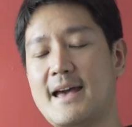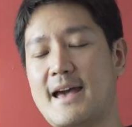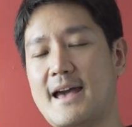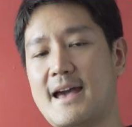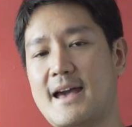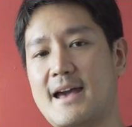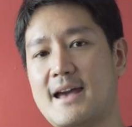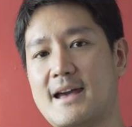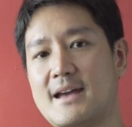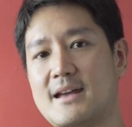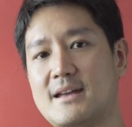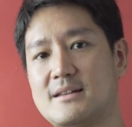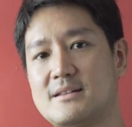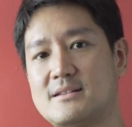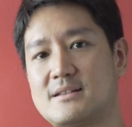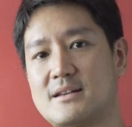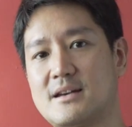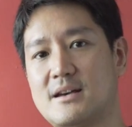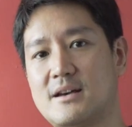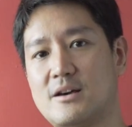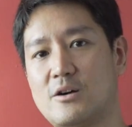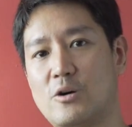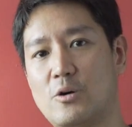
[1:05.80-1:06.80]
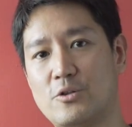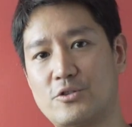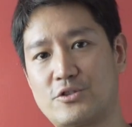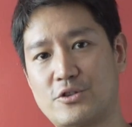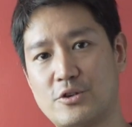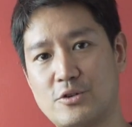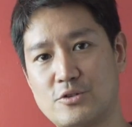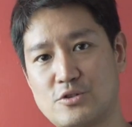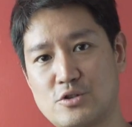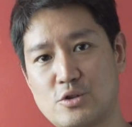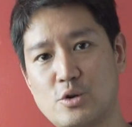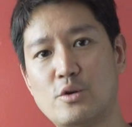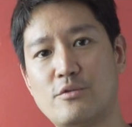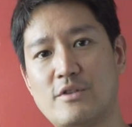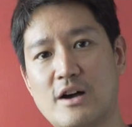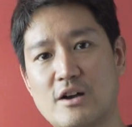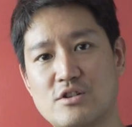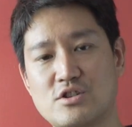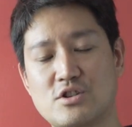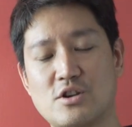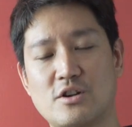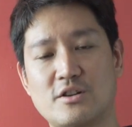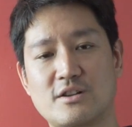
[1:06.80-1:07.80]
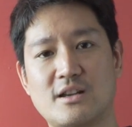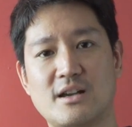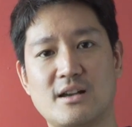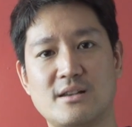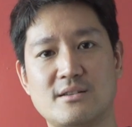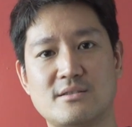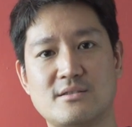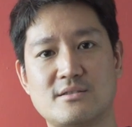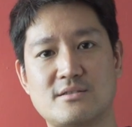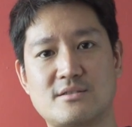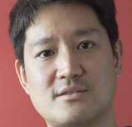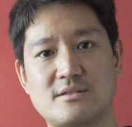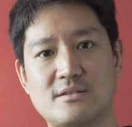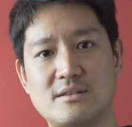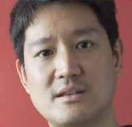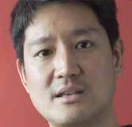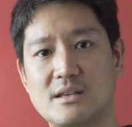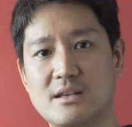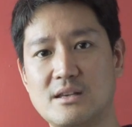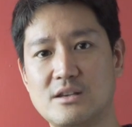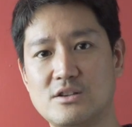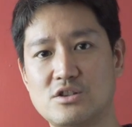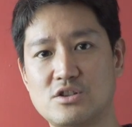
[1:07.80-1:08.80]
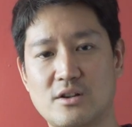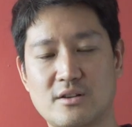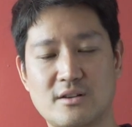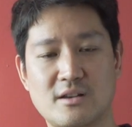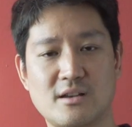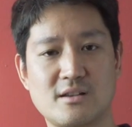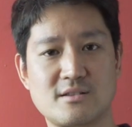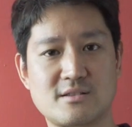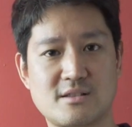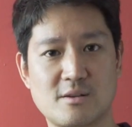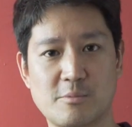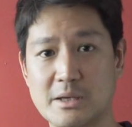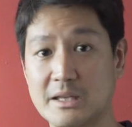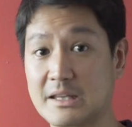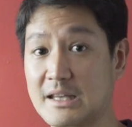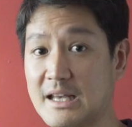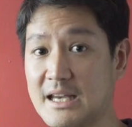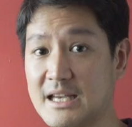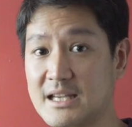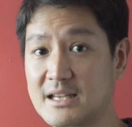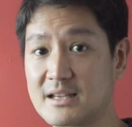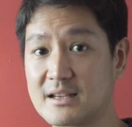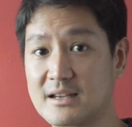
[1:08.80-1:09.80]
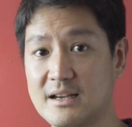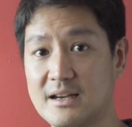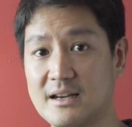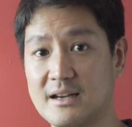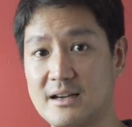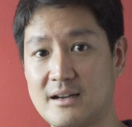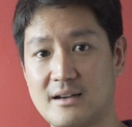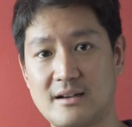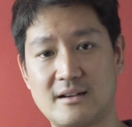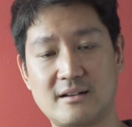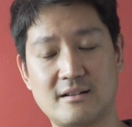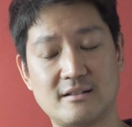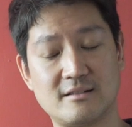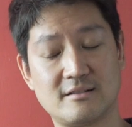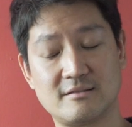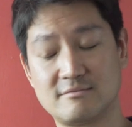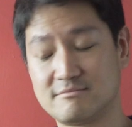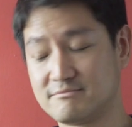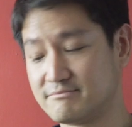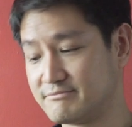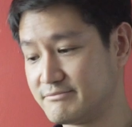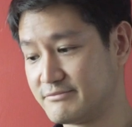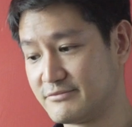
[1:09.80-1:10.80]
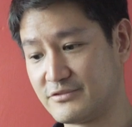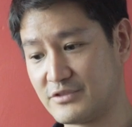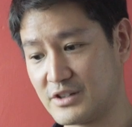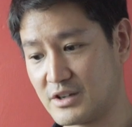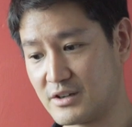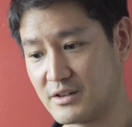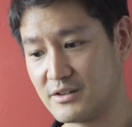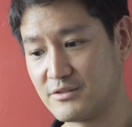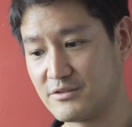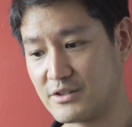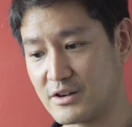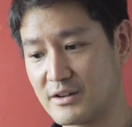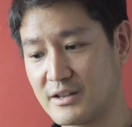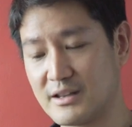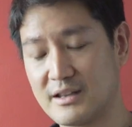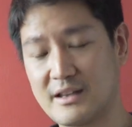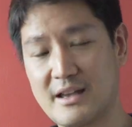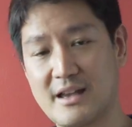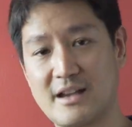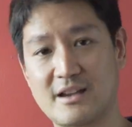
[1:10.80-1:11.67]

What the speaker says: and also two of our shotguns. The shotguns that we like are a very